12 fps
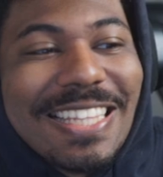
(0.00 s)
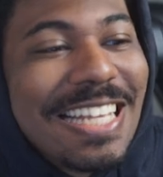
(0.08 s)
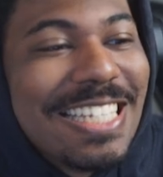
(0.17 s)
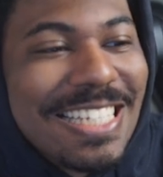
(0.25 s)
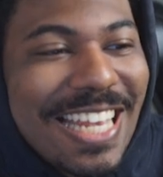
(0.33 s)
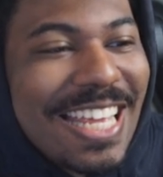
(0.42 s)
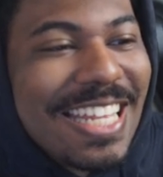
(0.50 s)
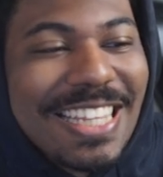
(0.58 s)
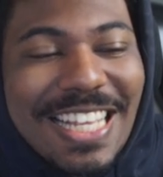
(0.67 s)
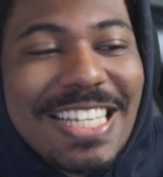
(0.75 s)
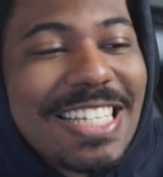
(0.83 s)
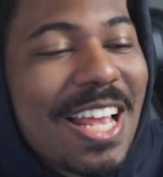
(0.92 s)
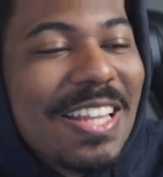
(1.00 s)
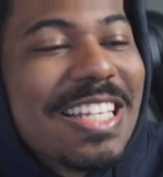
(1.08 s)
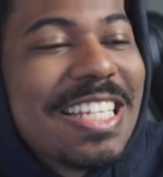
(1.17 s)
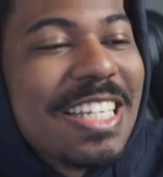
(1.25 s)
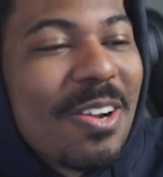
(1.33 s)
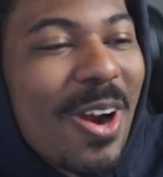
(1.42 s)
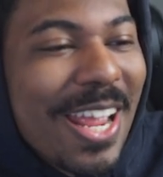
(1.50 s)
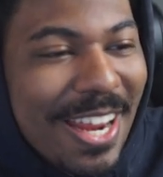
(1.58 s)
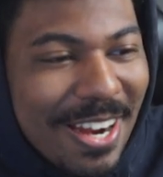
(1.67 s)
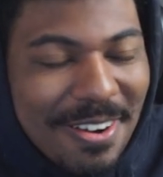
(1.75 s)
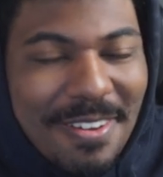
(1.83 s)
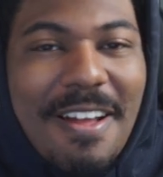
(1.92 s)
this is it. This is it. This is it right
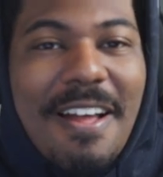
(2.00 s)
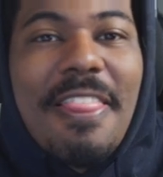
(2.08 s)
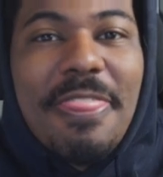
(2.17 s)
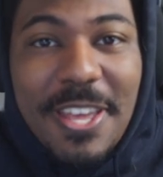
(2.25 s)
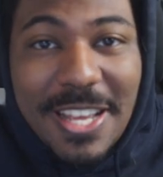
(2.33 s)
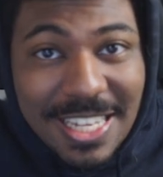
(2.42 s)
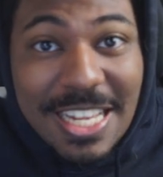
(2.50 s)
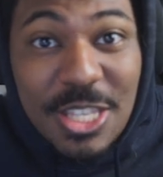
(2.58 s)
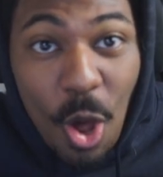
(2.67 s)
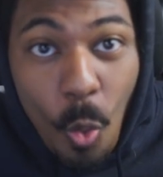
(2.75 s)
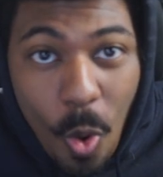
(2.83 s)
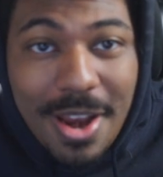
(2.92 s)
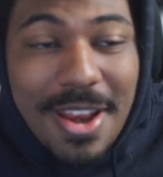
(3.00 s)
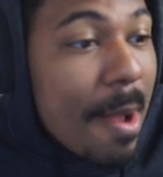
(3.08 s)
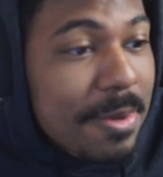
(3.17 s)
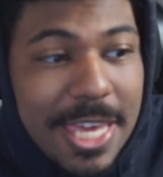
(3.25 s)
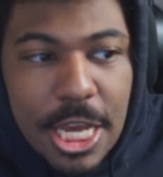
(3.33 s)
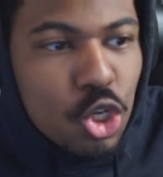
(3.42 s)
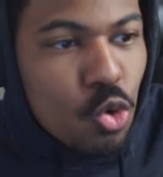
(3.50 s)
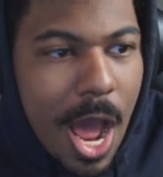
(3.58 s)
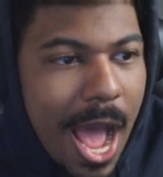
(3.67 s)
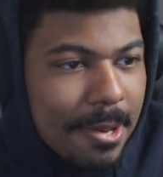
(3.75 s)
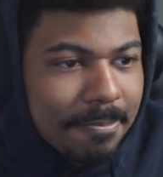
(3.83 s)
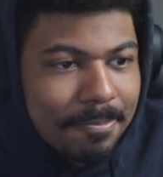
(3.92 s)
here. This is the one I'm kidding
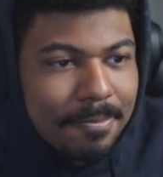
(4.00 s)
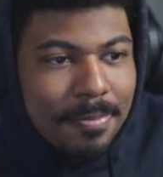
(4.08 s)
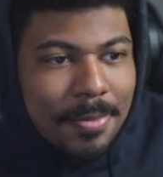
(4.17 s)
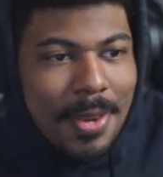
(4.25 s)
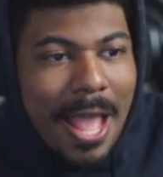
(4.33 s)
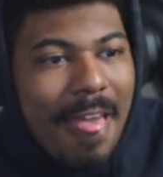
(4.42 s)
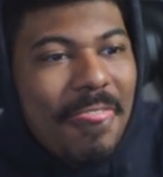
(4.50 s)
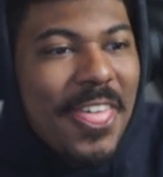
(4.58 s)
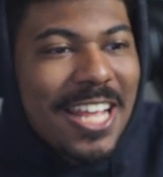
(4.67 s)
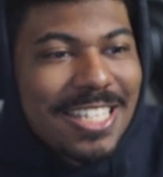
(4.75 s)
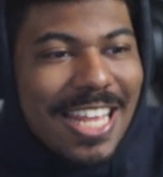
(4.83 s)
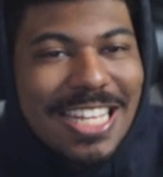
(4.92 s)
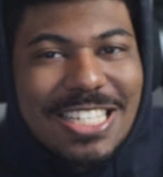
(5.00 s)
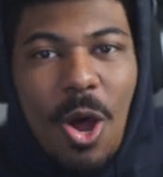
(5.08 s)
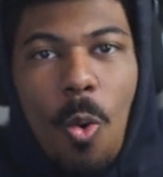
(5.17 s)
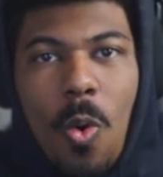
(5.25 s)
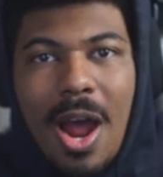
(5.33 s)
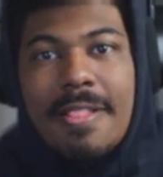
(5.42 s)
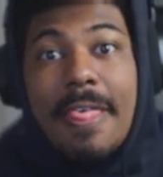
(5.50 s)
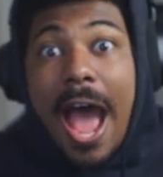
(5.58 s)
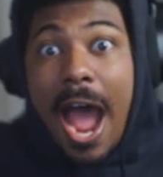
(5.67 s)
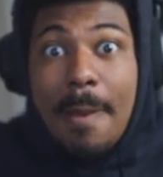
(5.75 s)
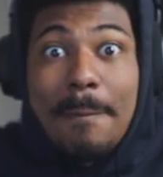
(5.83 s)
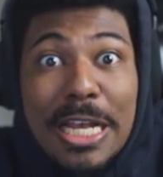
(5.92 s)
not. This is the one that
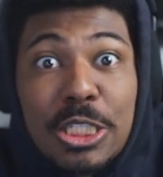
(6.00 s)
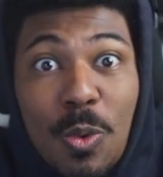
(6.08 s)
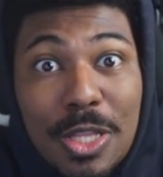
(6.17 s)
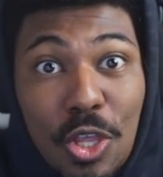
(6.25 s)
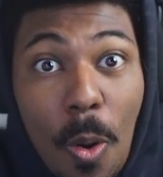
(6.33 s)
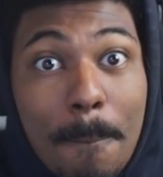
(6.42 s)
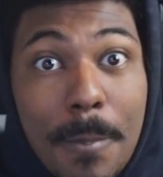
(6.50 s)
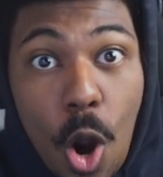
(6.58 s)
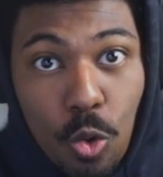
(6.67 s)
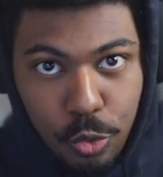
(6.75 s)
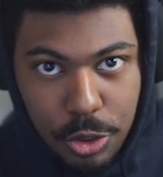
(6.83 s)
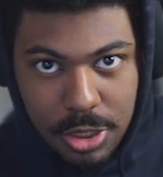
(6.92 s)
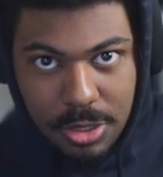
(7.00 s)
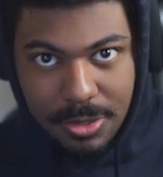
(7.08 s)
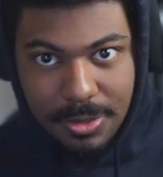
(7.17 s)
I mess with the most.